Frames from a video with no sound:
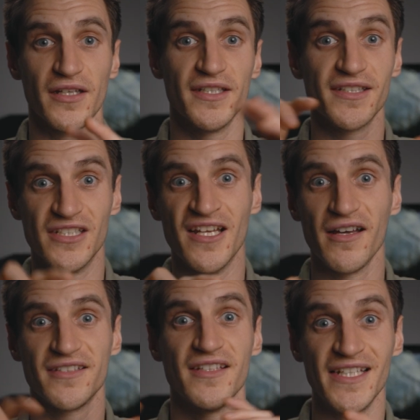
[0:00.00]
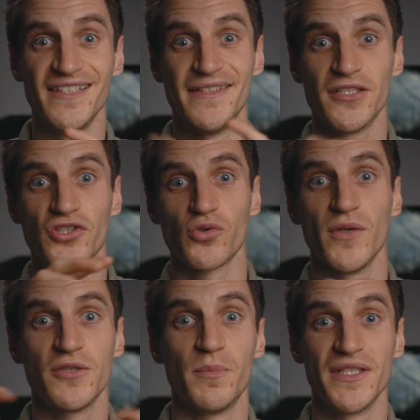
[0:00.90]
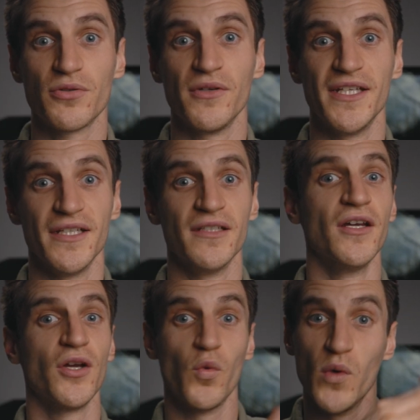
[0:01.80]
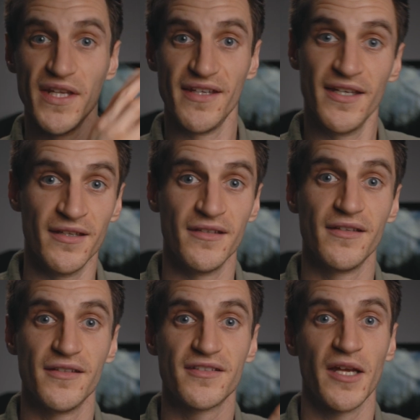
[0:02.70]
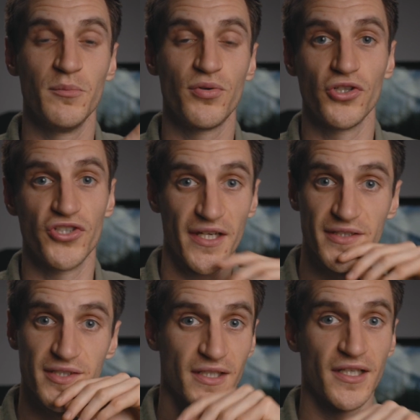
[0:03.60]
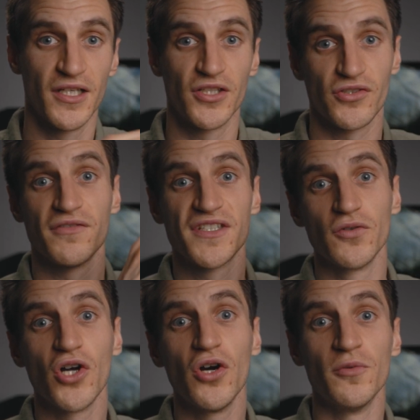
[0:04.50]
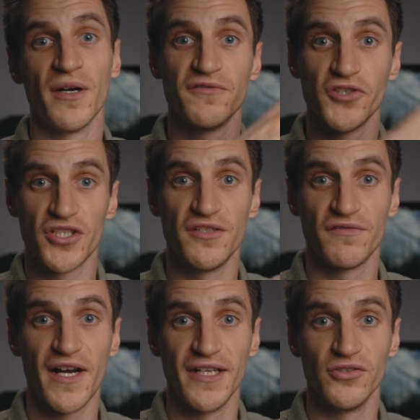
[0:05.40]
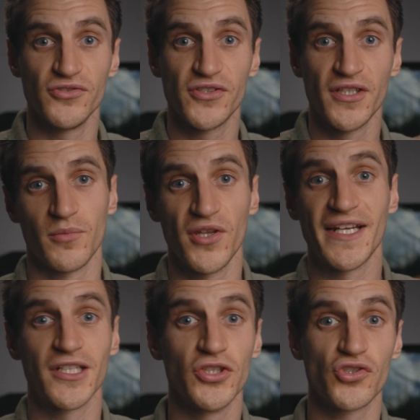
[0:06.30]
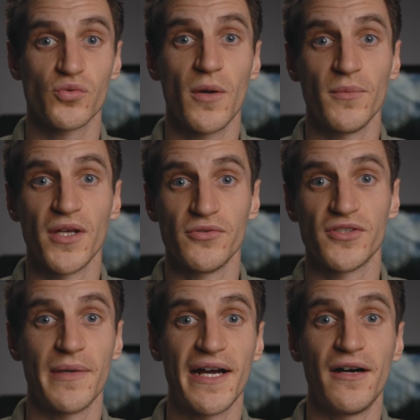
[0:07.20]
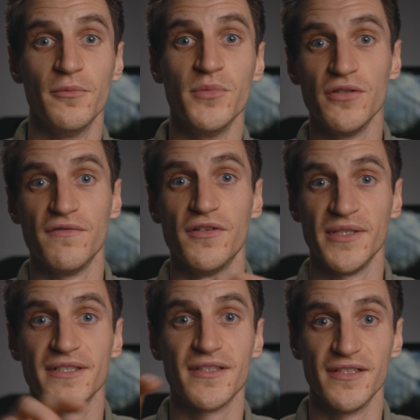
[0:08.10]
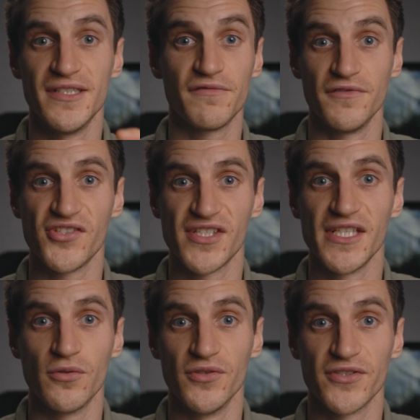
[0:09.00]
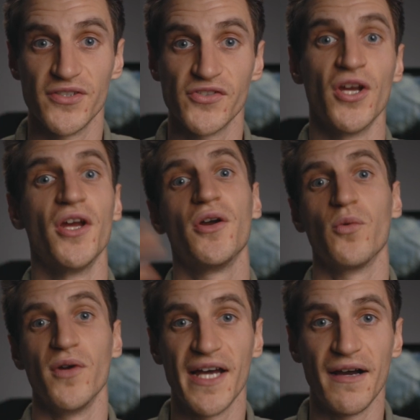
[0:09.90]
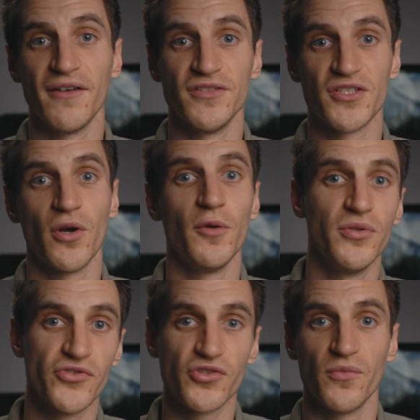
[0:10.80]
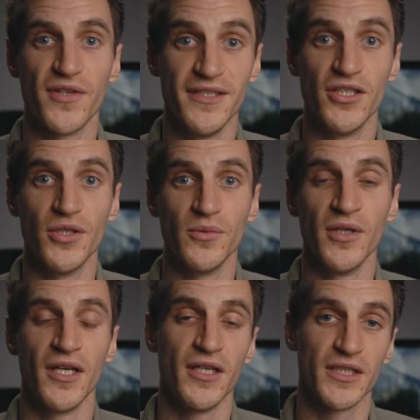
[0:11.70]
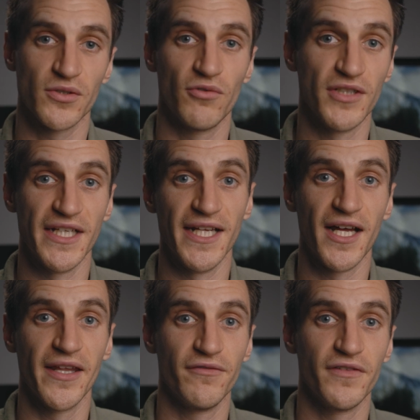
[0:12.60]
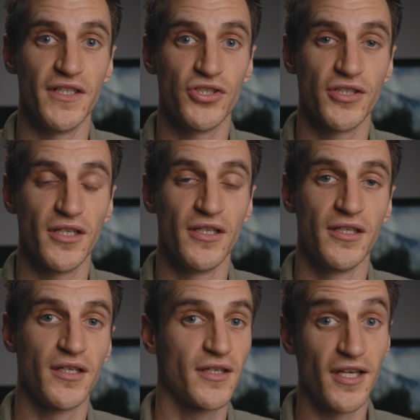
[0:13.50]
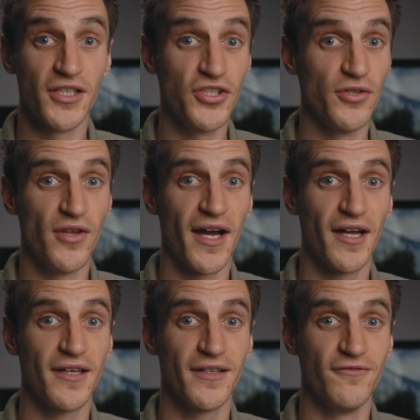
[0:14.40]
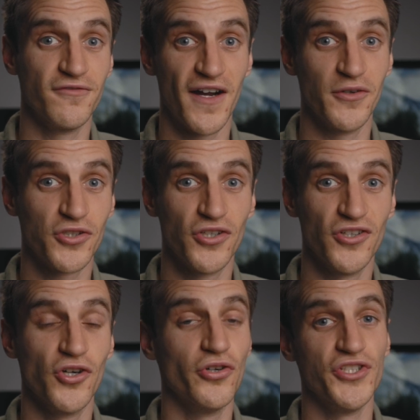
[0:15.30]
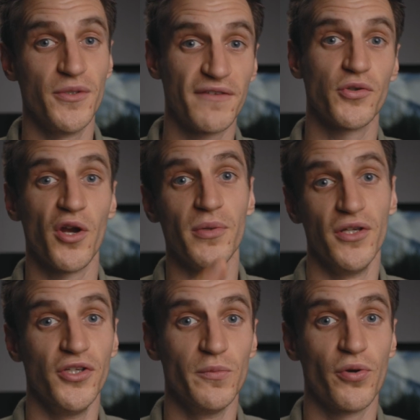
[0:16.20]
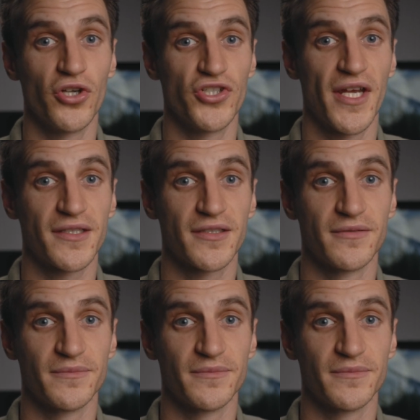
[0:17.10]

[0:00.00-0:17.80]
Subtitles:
it's nice and easy to switch between within the same project. So I've still got all my footage files, but then I can swap those about and move them into the different sequences without having to open something new. So I really like that feature. Can you do that in Final Cut, or do you have to open a new project?